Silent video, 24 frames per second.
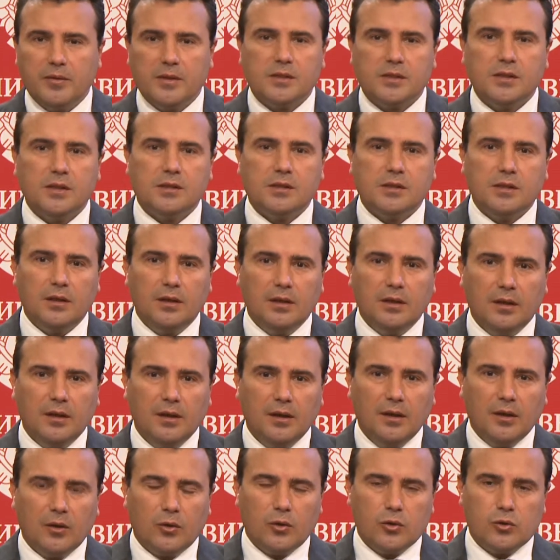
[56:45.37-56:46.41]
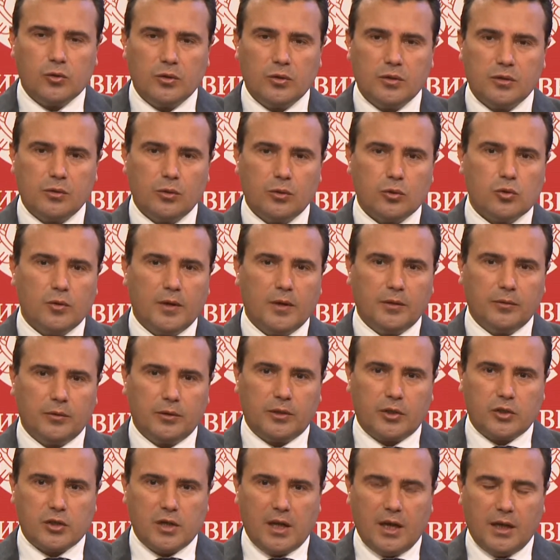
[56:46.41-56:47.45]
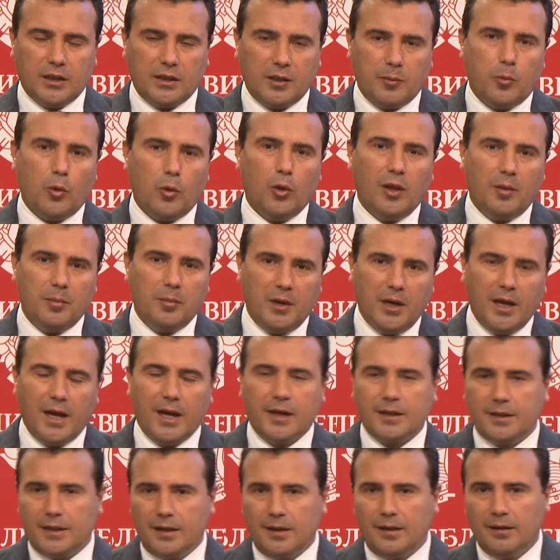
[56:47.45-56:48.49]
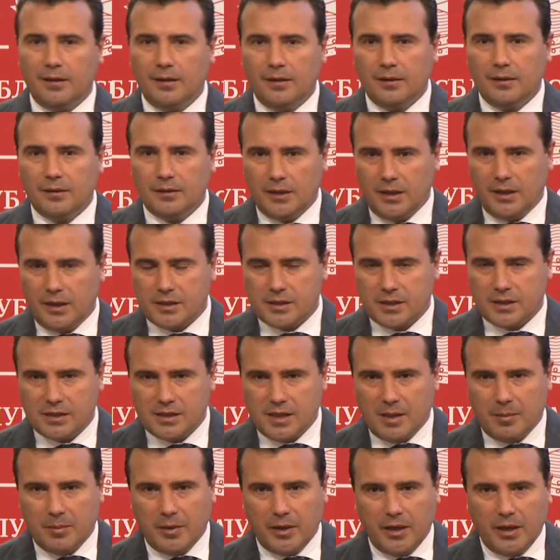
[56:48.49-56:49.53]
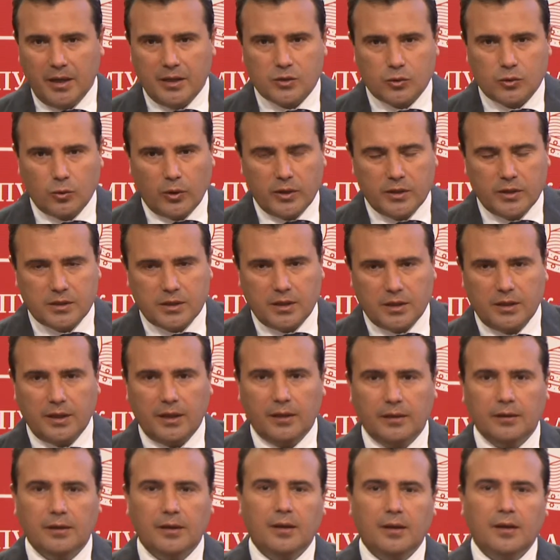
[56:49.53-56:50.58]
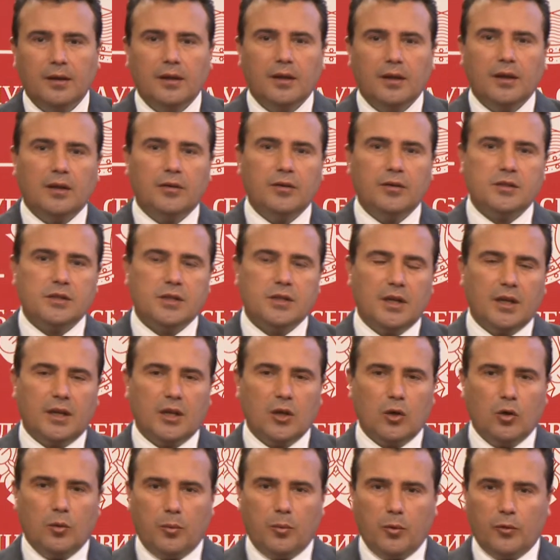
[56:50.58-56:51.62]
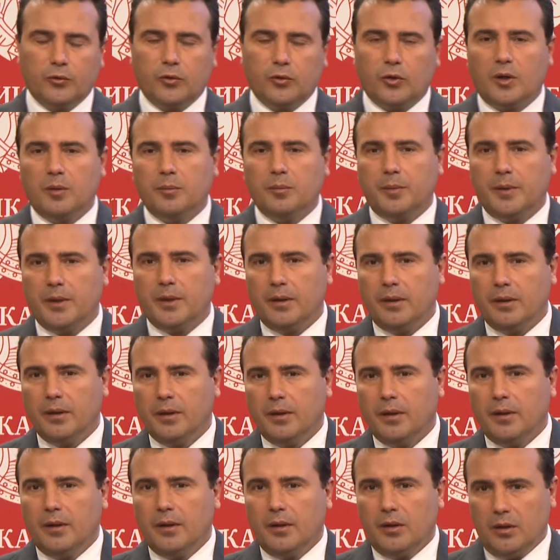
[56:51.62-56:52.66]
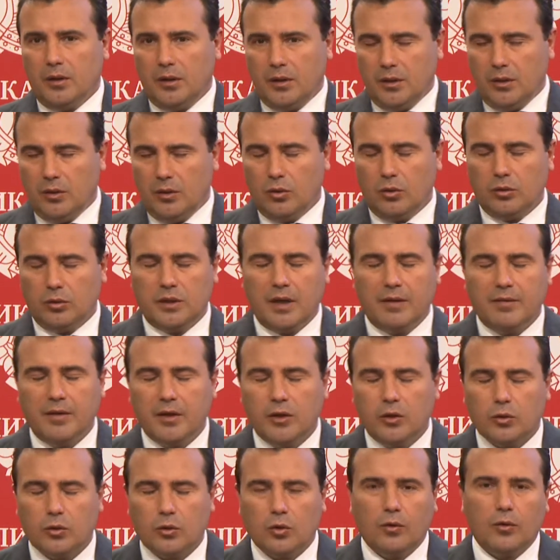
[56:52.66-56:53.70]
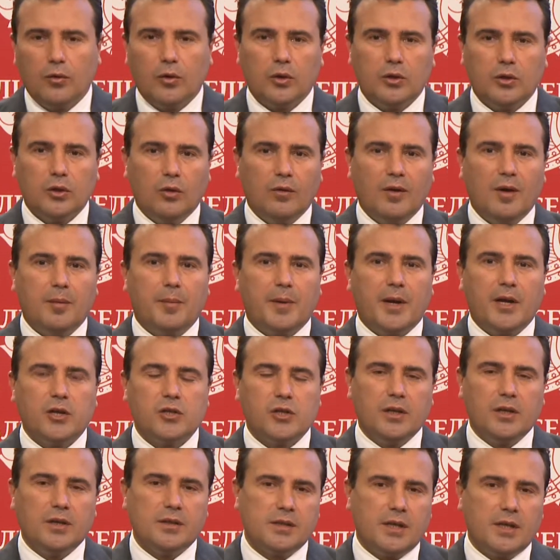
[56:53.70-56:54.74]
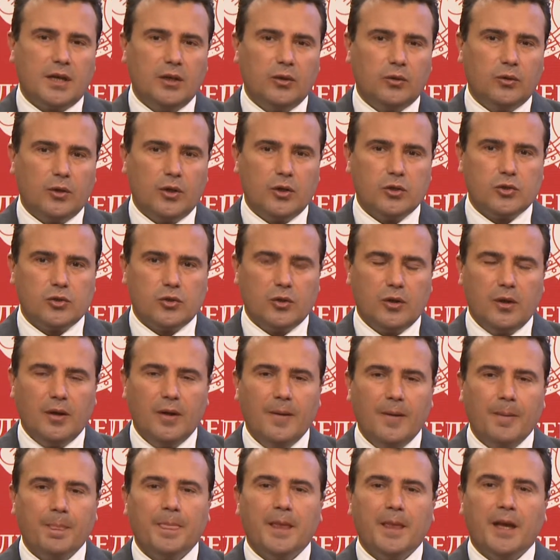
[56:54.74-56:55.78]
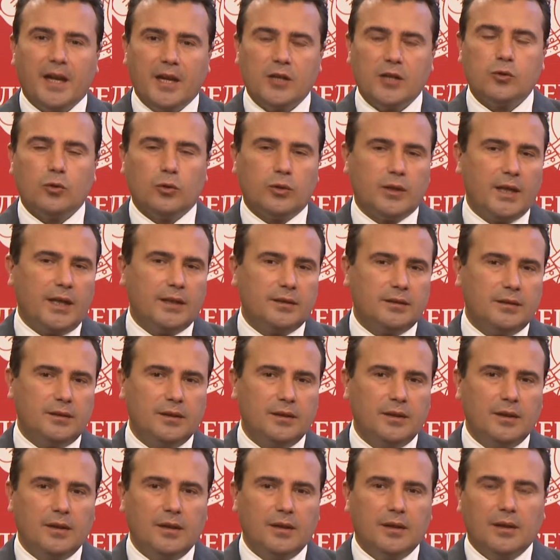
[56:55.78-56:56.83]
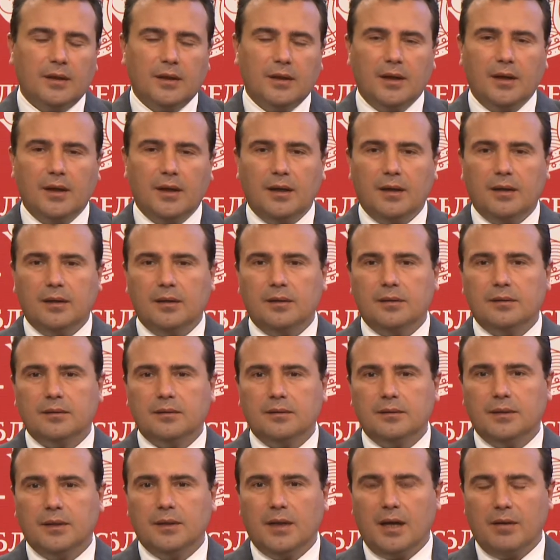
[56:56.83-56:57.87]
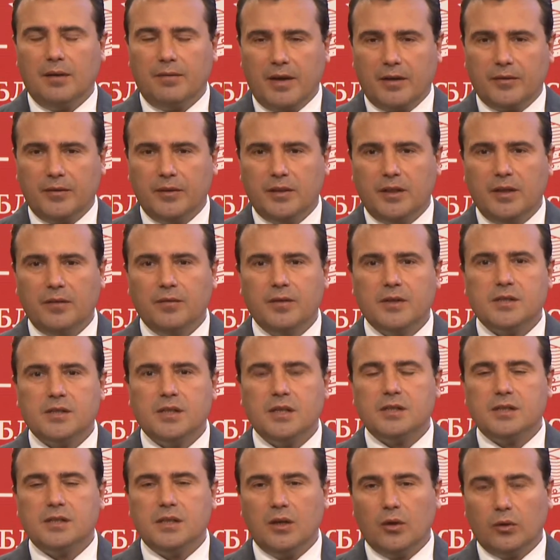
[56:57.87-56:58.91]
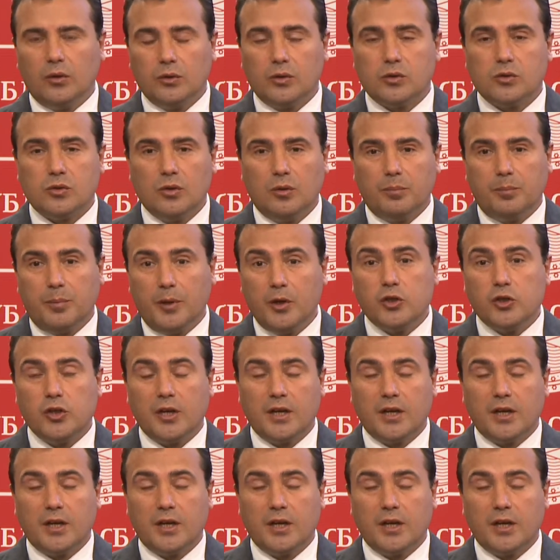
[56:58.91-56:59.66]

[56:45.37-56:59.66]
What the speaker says: we will bring us great investments such as this one. $500 million. For me, this is a historic day, and I will repeat this in my answer because this is a result